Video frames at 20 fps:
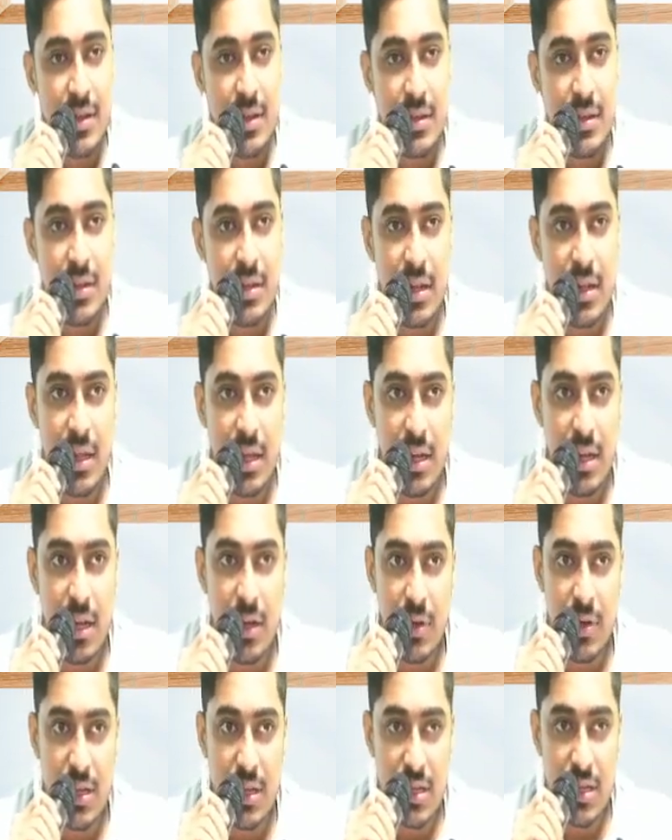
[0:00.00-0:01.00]
Nothing new
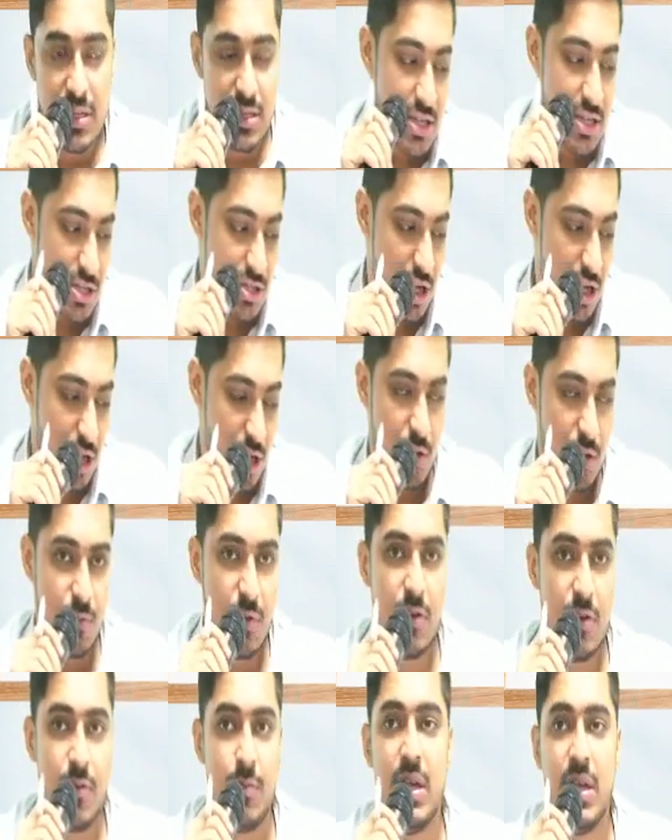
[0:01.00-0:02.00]
in this. Yes or no? We
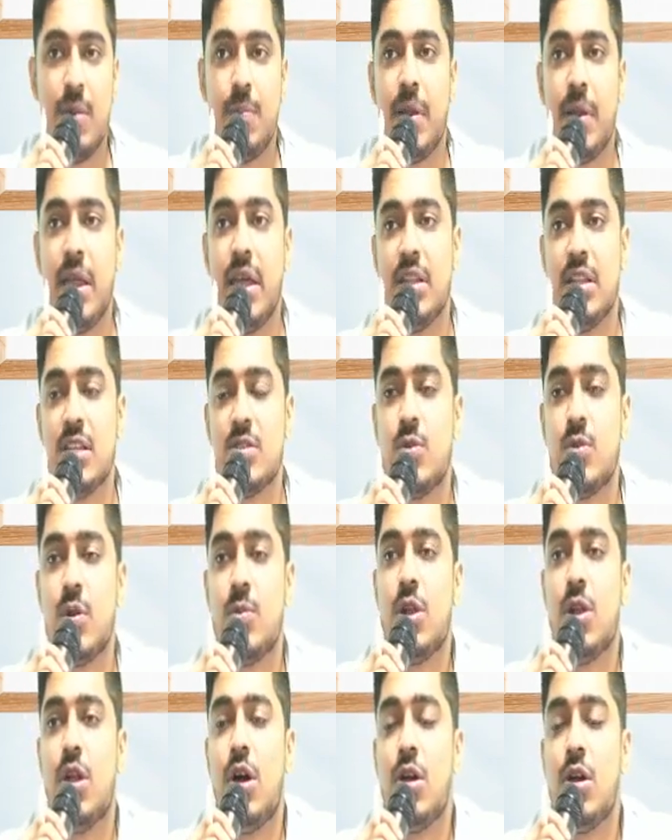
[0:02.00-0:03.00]
have been playing this from a
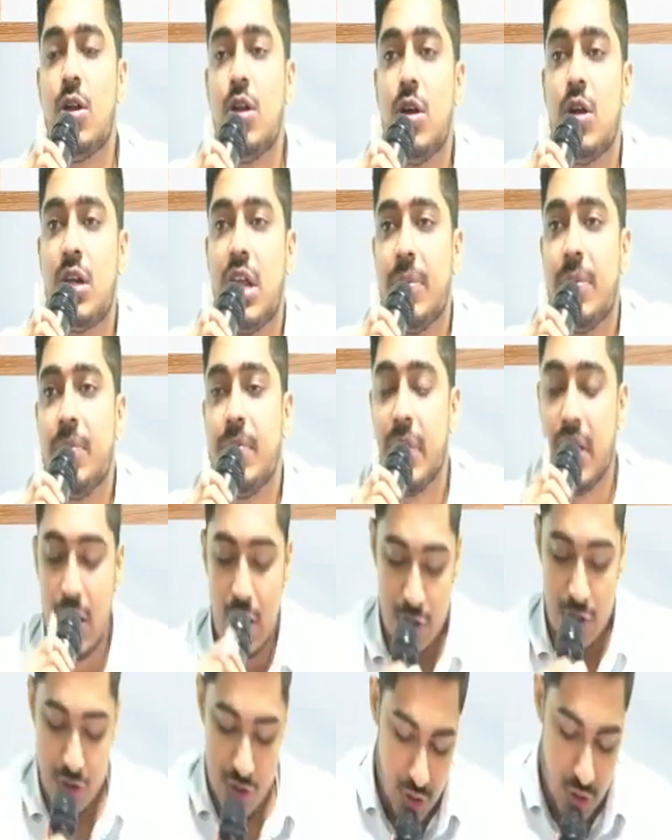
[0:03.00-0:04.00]
long time.
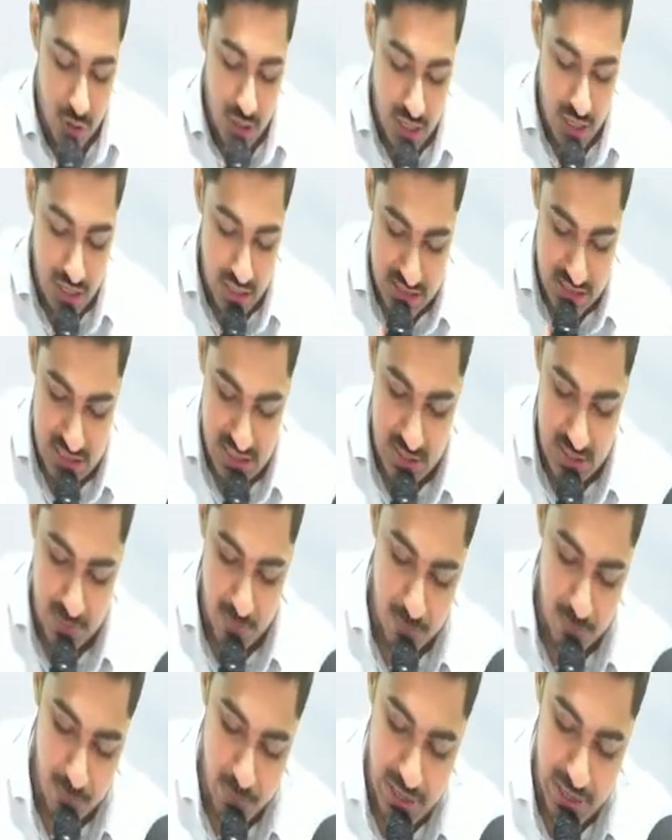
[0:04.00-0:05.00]
So look at this. A
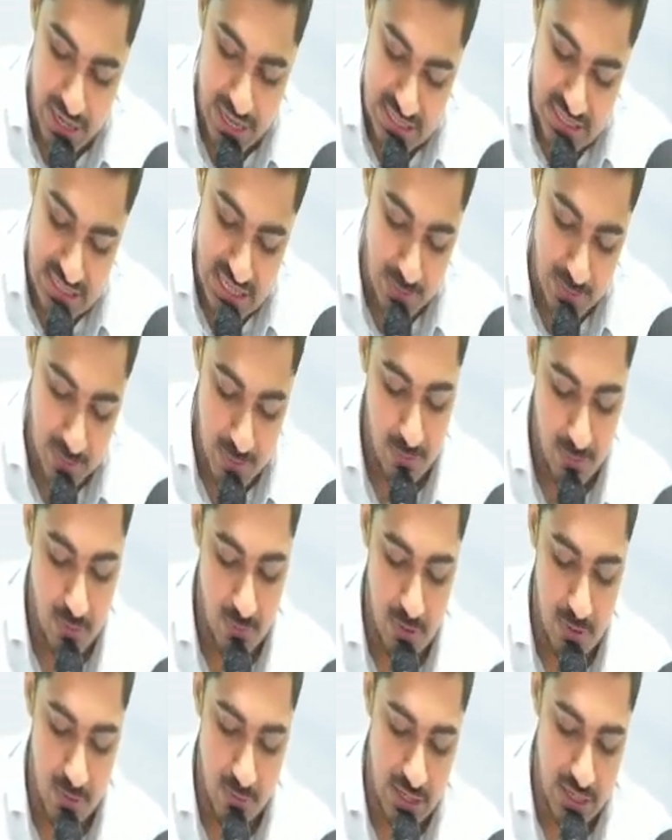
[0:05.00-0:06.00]
simple example we have
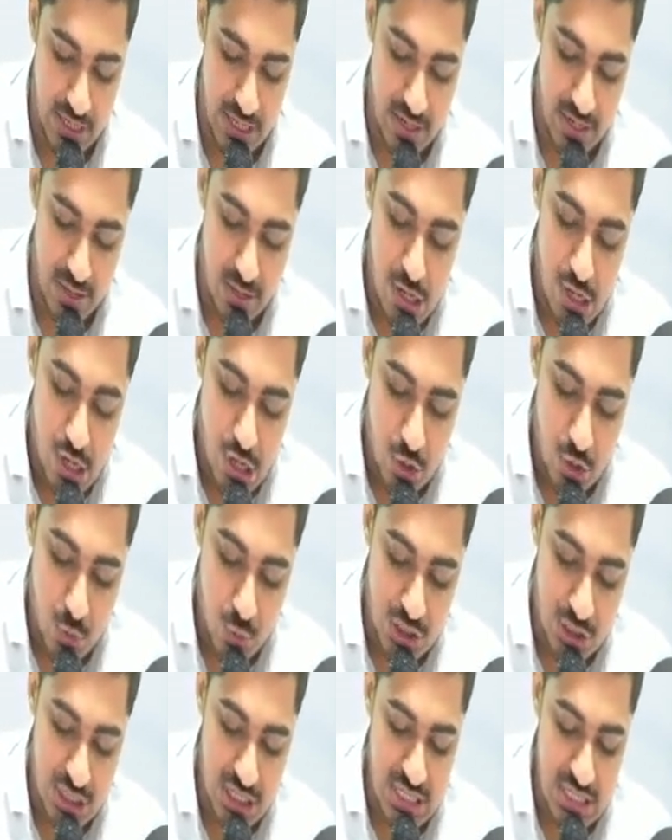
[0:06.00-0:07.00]
given here.
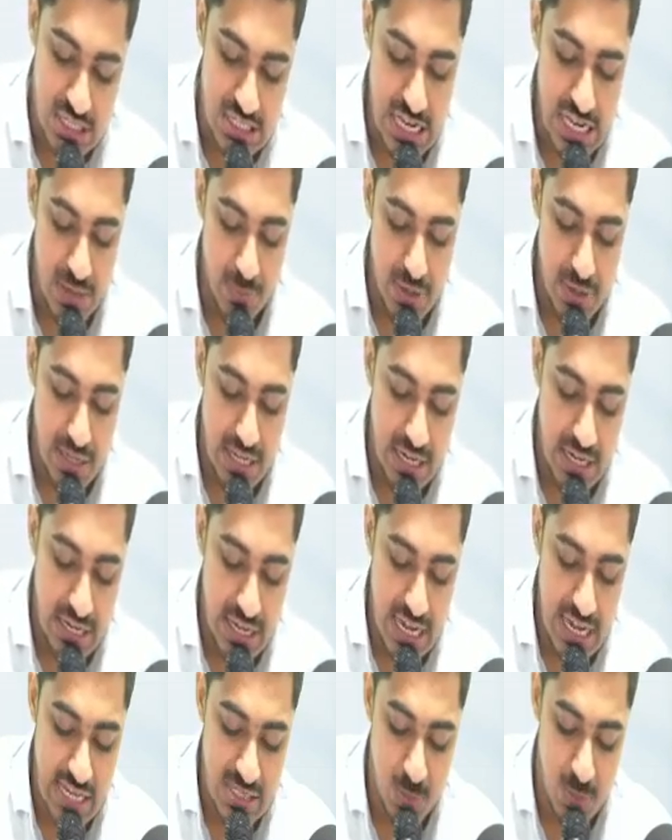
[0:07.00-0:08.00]
Question is telling me that
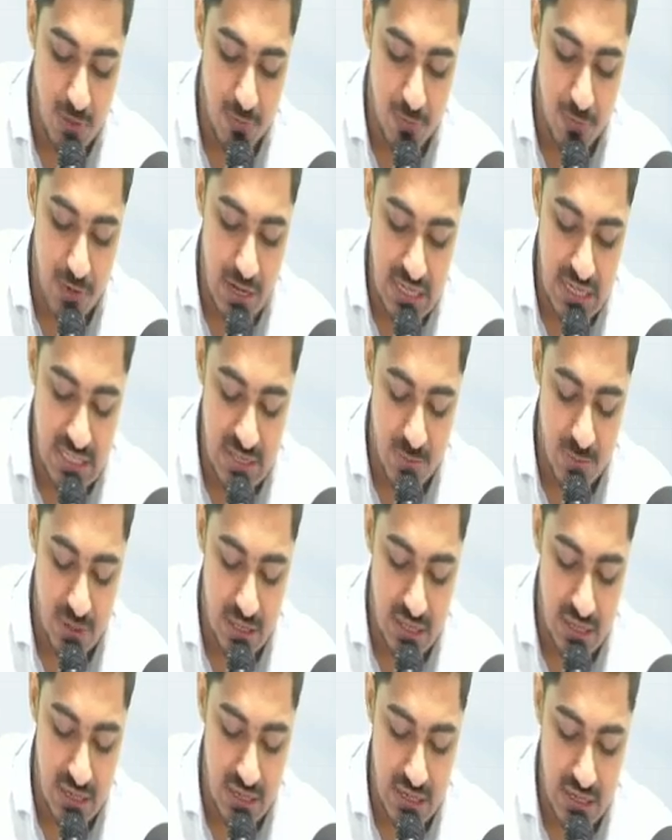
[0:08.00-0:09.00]
as per flux
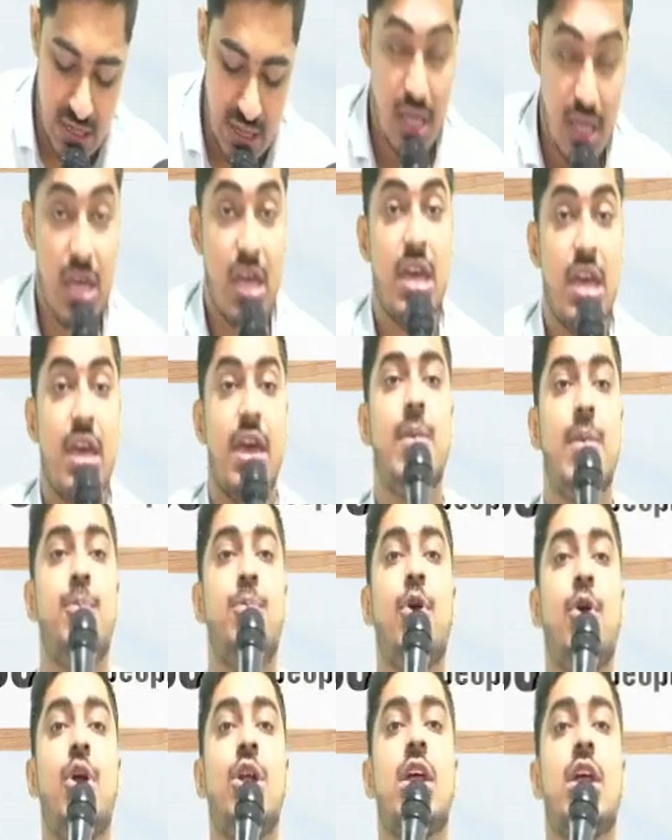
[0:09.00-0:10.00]
method, now
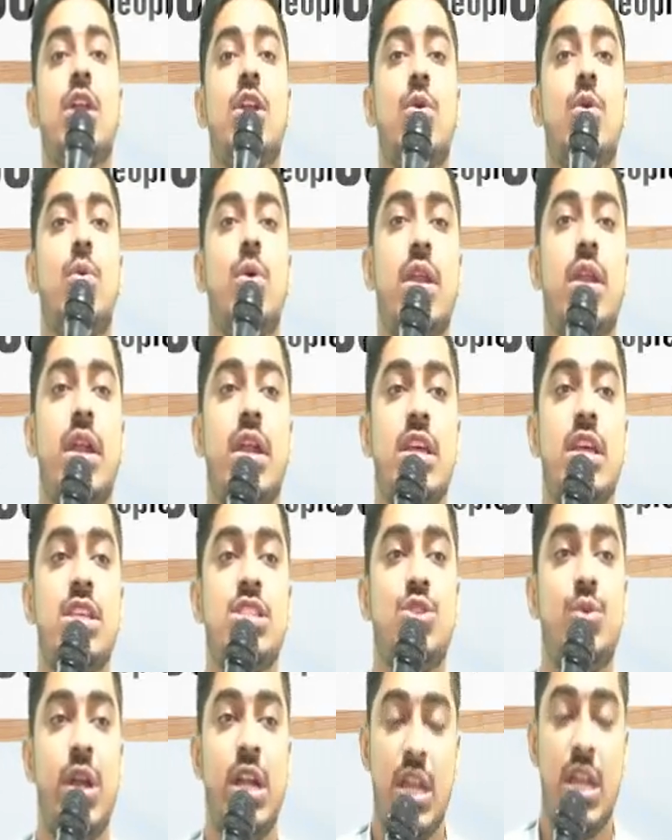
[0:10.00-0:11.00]
employee turnover rate is
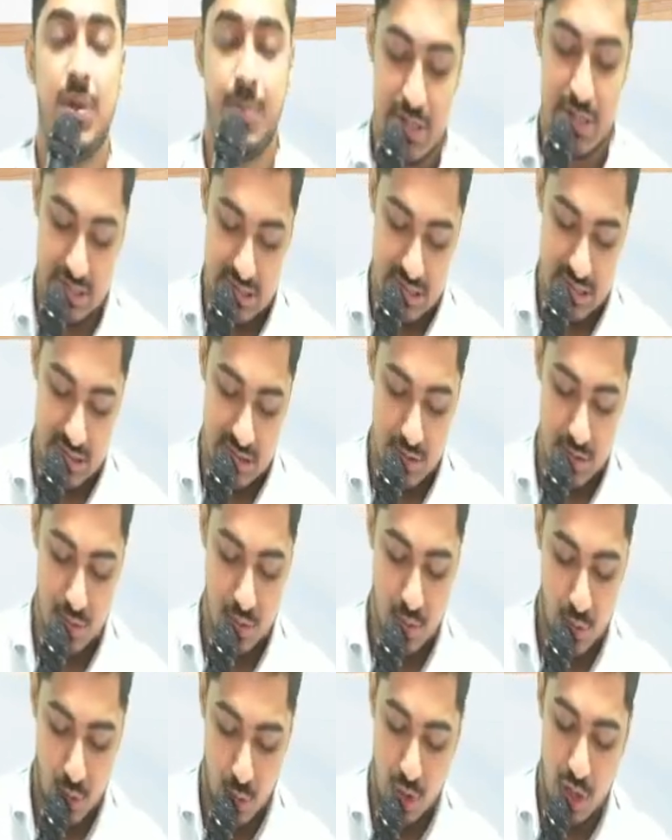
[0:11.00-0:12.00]
20%.
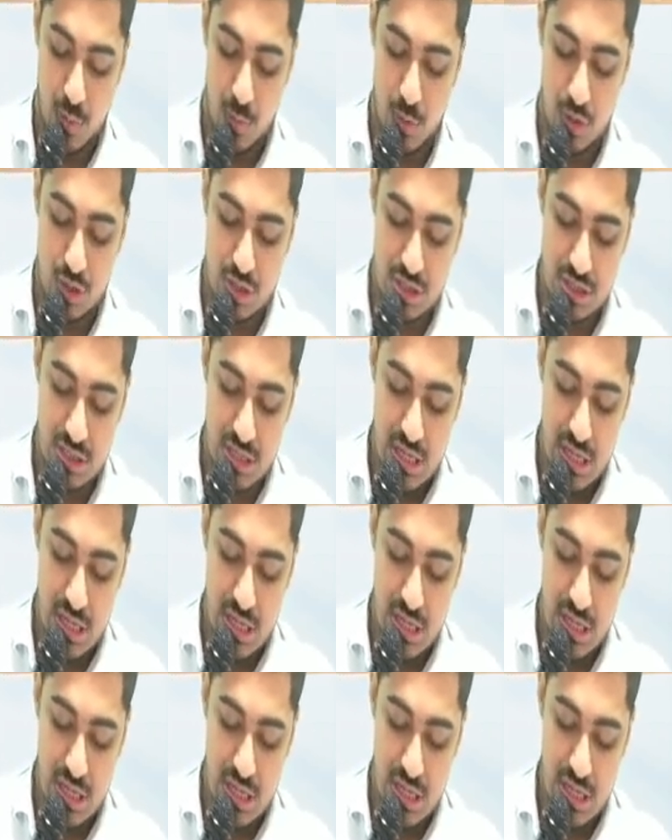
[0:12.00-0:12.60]
Okay, boss.